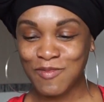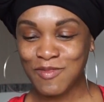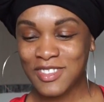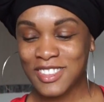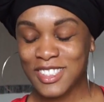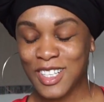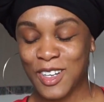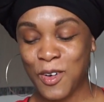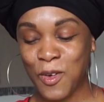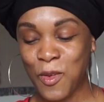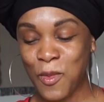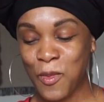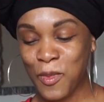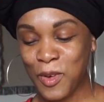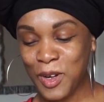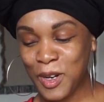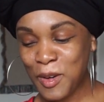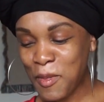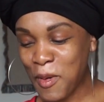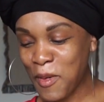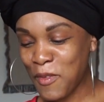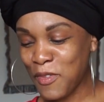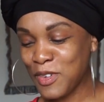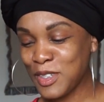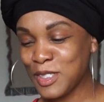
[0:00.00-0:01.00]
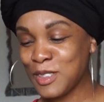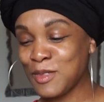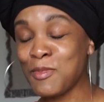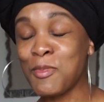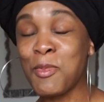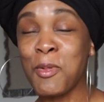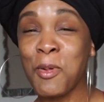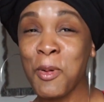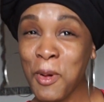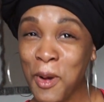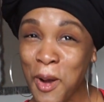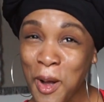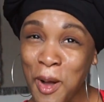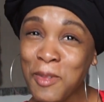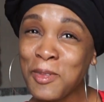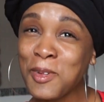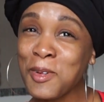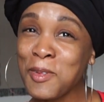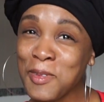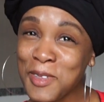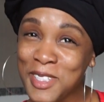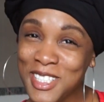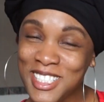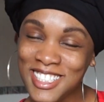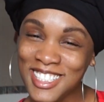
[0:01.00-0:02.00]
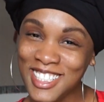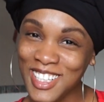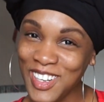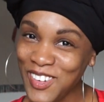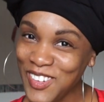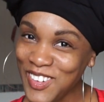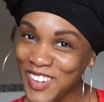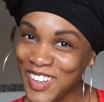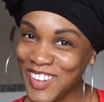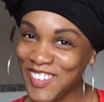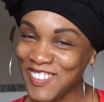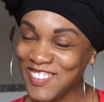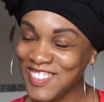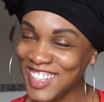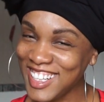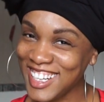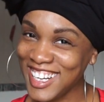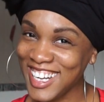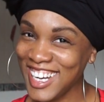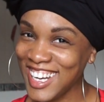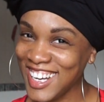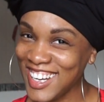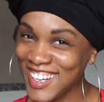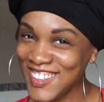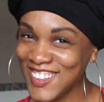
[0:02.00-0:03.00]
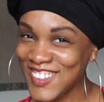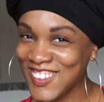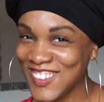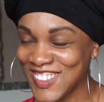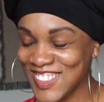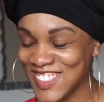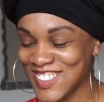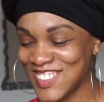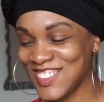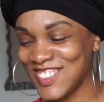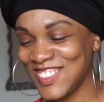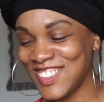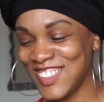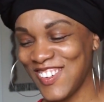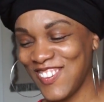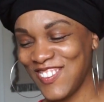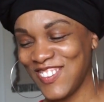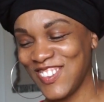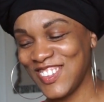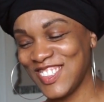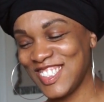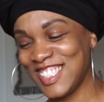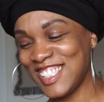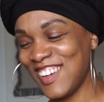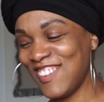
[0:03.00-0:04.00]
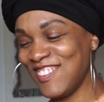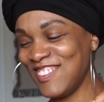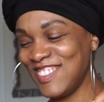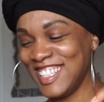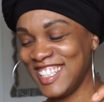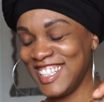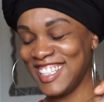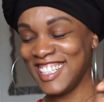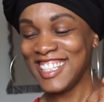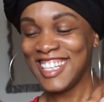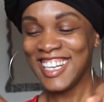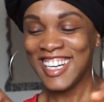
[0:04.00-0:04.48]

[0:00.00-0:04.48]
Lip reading: So one of my friends probably told him that I had a crush on him or something.